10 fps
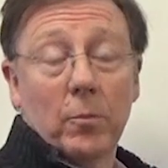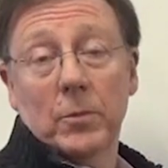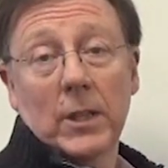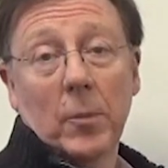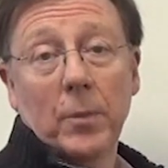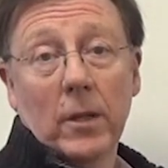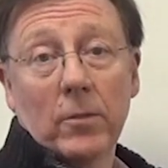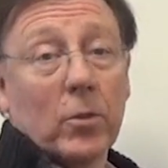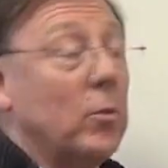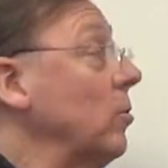say, a period
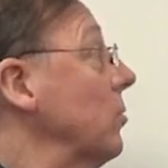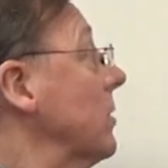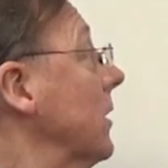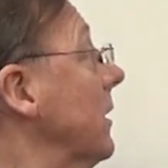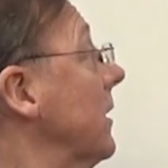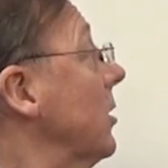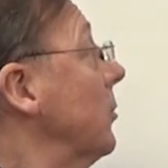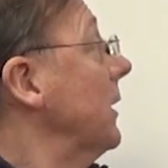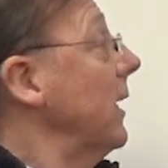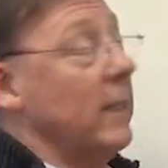of a quarter, he'd
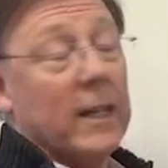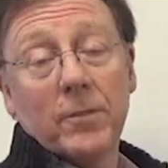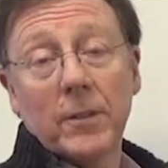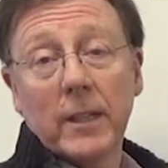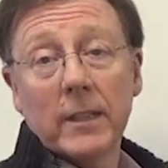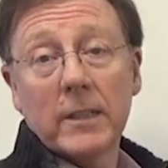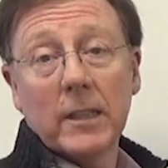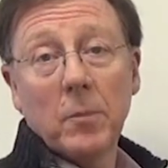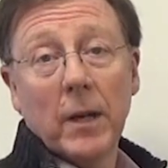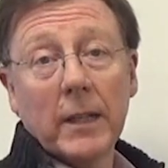been getting that
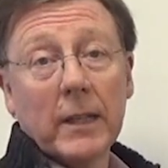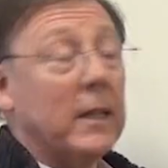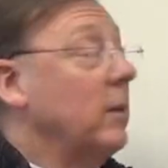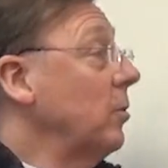VAT money,